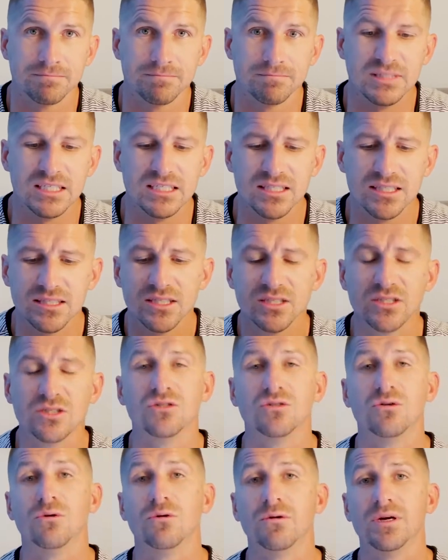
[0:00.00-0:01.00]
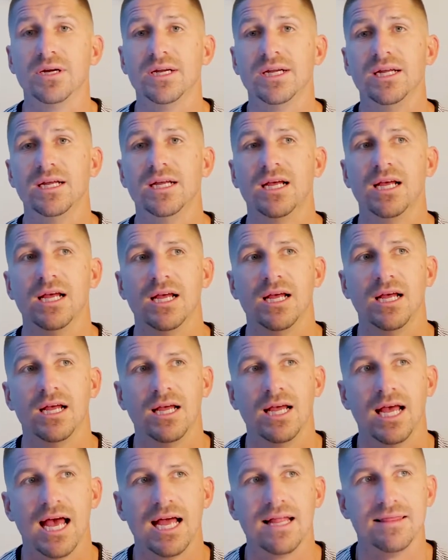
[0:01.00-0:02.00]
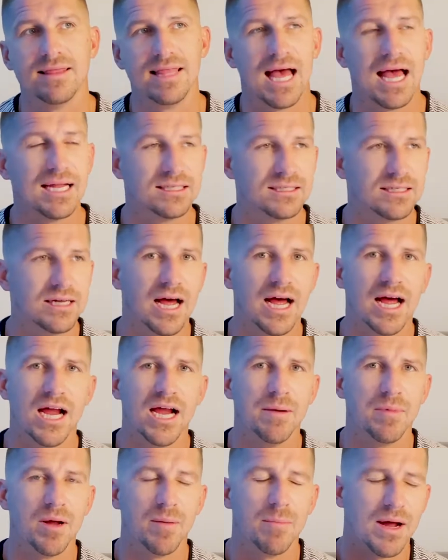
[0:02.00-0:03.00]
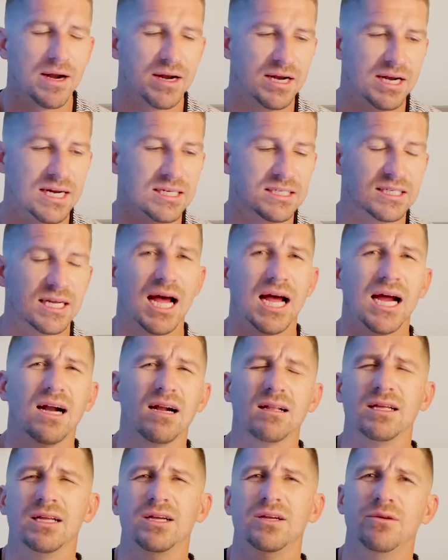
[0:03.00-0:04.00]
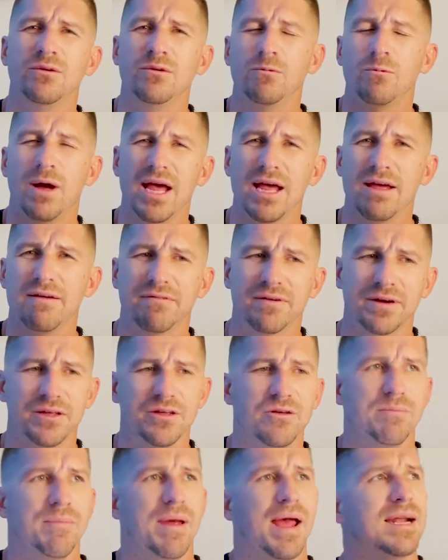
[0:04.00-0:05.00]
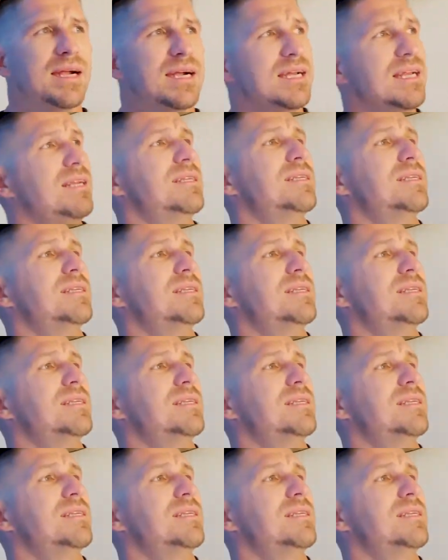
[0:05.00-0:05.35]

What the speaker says: This is a story at that time about an entirely new way for humanity